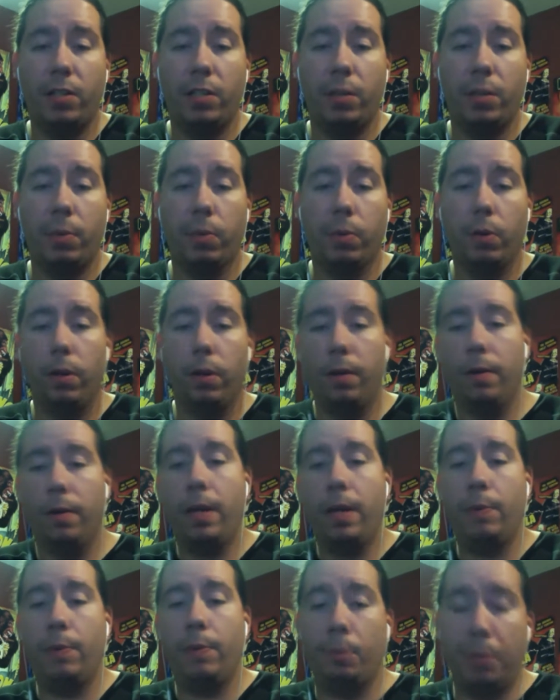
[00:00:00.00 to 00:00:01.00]
that were
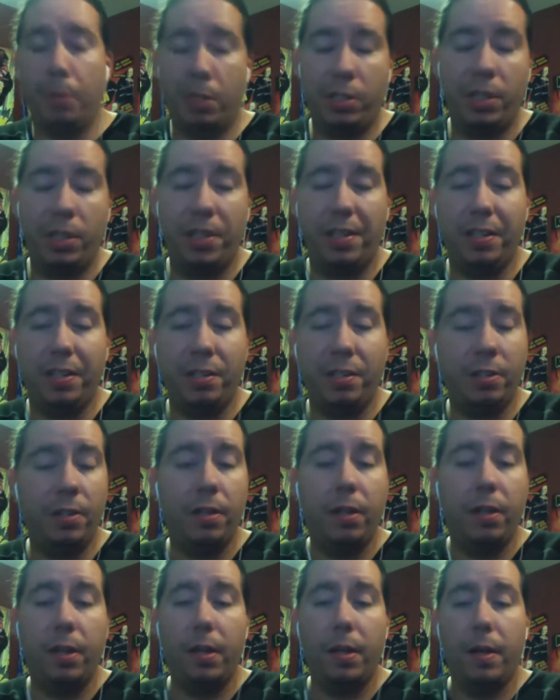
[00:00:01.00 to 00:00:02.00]
able to be seized.
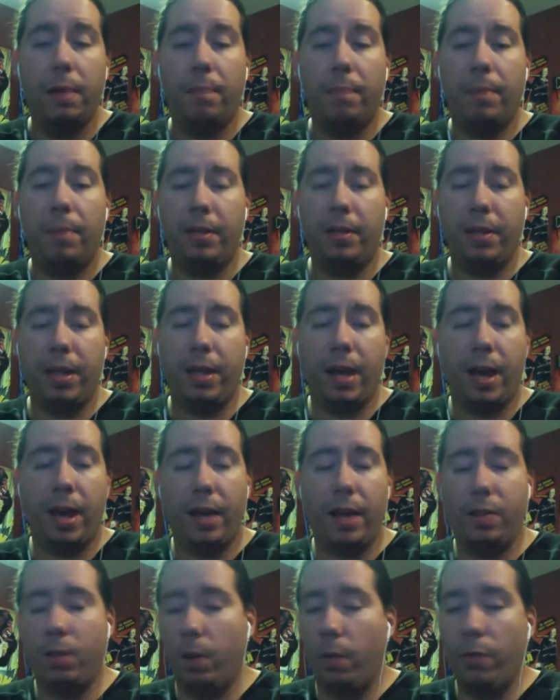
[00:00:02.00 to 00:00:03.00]
Mm-hmm. But yeah, I
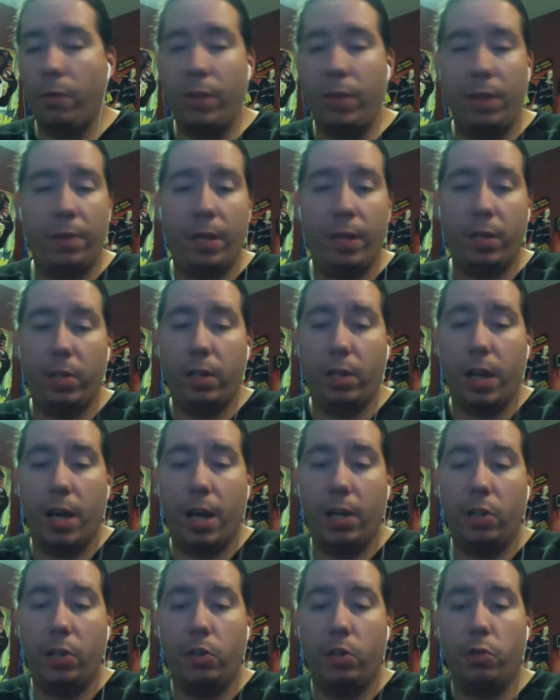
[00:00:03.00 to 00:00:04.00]
don't think that's
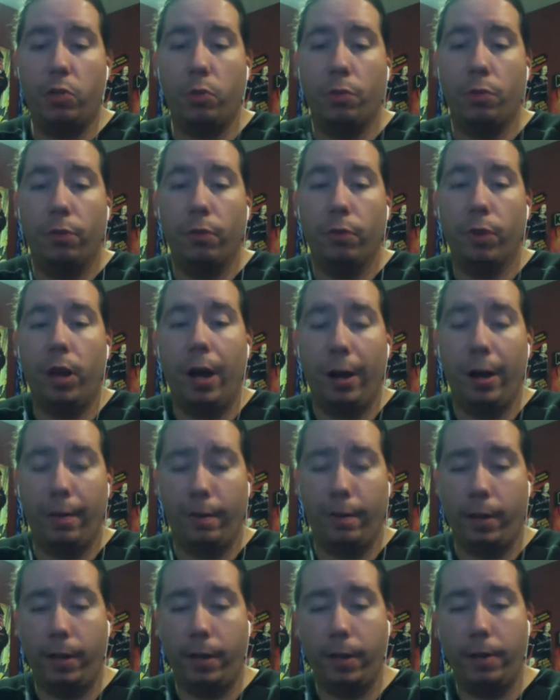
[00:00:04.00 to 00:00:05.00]
as true for
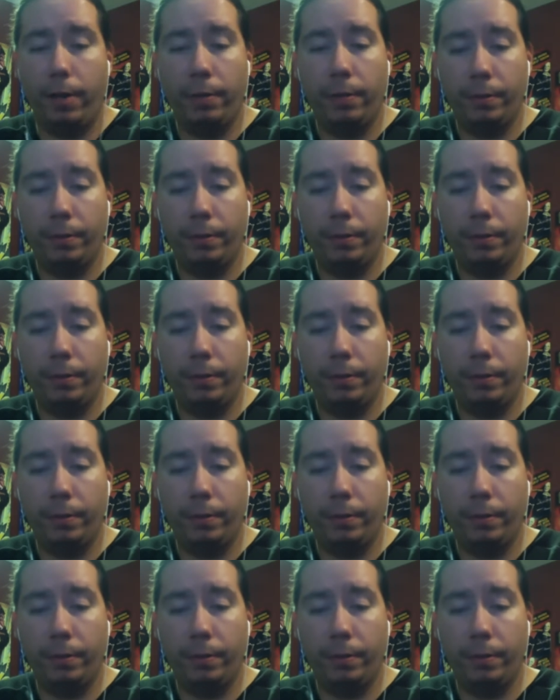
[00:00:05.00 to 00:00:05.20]
Hotfile.